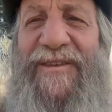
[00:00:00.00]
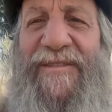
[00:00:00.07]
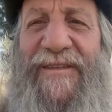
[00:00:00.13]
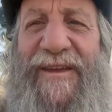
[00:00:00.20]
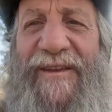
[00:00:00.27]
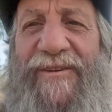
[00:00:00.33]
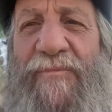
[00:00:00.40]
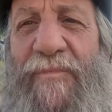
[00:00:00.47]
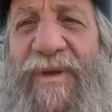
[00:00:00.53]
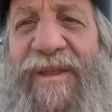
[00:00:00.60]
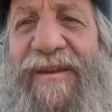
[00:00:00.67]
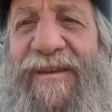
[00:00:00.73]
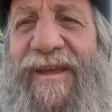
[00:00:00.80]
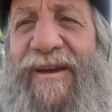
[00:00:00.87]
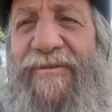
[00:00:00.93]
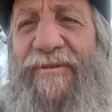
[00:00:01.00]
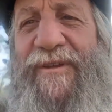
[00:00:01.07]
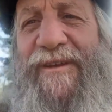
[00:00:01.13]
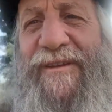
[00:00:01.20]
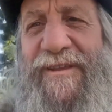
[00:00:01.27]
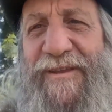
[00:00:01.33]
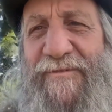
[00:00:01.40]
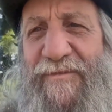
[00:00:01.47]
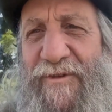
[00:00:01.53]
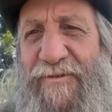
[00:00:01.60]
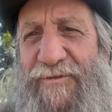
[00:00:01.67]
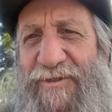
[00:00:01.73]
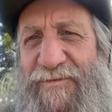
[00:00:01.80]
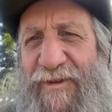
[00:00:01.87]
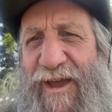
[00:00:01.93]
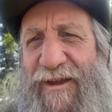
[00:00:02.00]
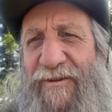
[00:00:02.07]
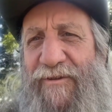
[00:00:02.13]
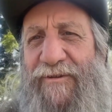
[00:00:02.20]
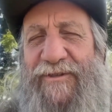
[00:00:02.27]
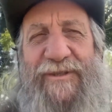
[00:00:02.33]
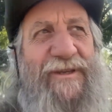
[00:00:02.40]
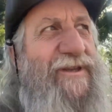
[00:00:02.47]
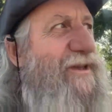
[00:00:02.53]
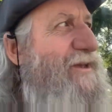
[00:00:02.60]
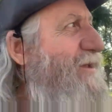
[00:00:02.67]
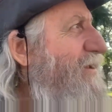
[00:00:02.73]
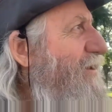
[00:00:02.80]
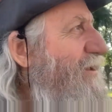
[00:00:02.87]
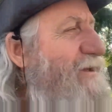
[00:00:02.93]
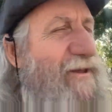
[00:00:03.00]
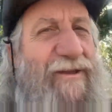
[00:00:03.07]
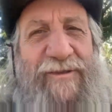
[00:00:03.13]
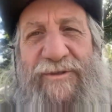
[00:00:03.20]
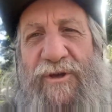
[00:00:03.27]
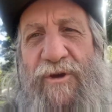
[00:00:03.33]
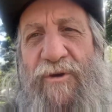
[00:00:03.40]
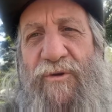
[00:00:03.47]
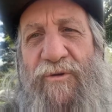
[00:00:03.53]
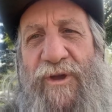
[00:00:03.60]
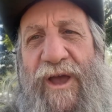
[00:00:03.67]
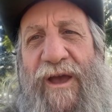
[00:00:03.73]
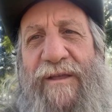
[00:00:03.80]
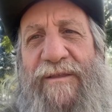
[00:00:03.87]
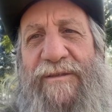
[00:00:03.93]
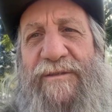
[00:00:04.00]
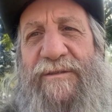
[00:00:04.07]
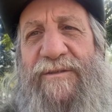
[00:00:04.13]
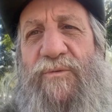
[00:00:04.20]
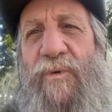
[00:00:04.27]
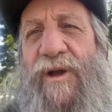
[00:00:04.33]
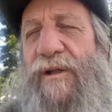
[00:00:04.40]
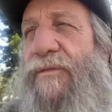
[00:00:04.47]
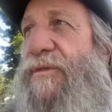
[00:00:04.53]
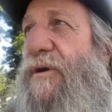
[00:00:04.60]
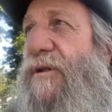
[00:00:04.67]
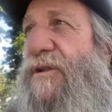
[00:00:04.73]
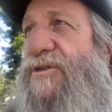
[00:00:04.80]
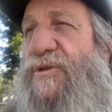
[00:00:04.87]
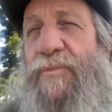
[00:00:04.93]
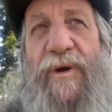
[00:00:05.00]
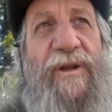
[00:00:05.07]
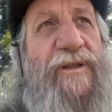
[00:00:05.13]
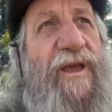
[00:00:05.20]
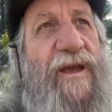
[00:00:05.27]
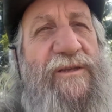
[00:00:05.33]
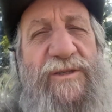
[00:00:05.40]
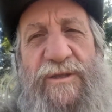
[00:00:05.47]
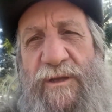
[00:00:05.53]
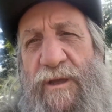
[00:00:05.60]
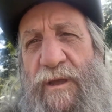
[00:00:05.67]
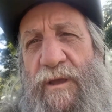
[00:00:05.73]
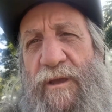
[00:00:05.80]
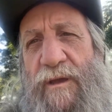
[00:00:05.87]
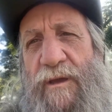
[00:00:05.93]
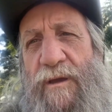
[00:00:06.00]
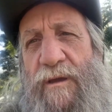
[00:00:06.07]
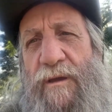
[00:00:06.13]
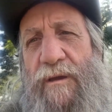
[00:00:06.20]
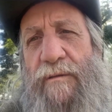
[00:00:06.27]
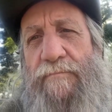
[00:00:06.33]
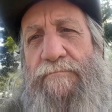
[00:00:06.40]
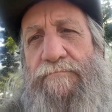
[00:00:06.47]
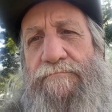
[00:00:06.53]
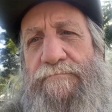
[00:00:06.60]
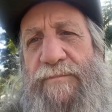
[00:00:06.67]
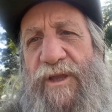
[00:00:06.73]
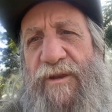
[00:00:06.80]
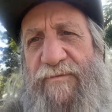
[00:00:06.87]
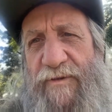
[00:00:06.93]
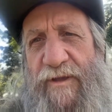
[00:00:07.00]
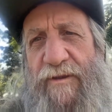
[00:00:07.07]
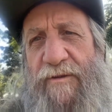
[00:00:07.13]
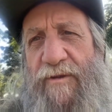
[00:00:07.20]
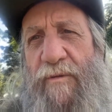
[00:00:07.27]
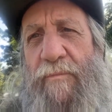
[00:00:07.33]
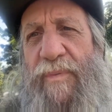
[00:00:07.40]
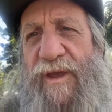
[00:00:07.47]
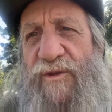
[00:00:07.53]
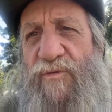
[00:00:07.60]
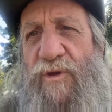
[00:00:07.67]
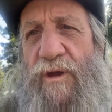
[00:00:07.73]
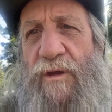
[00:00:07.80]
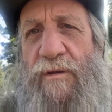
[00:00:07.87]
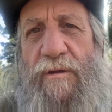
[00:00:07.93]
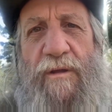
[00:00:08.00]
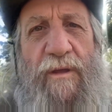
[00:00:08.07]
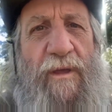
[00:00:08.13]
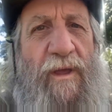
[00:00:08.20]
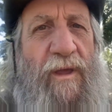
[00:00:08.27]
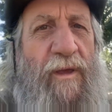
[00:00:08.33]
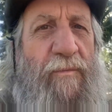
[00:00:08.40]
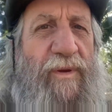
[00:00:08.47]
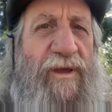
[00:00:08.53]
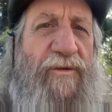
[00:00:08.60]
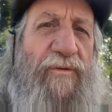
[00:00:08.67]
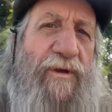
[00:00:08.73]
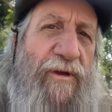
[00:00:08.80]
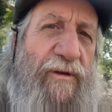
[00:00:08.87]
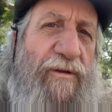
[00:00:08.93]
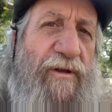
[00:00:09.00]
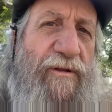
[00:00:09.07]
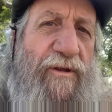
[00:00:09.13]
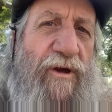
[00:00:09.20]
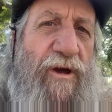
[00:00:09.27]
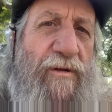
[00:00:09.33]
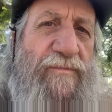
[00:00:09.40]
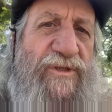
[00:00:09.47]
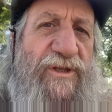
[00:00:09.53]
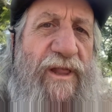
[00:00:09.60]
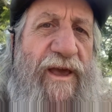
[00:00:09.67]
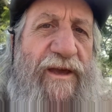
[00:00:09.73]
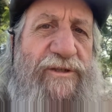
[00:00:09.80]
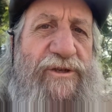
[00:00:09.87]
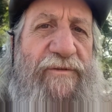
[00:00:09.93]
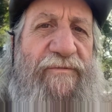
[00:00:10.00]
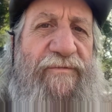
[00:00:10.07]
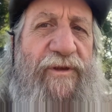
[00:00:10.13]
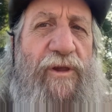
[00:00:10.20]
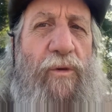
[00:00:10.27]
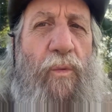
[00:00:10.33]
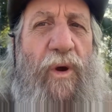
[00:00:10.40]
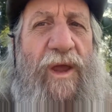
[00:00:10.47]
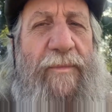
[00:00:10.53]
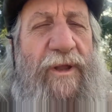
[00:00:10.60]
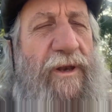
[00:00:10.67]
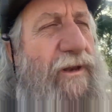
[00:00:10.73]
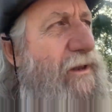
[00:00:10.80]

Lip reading: thing to pin down any of those factors. So yeah, this is the Wild Theology Podcast. You can find it on Patreon, patreon.com/Phil Wyman.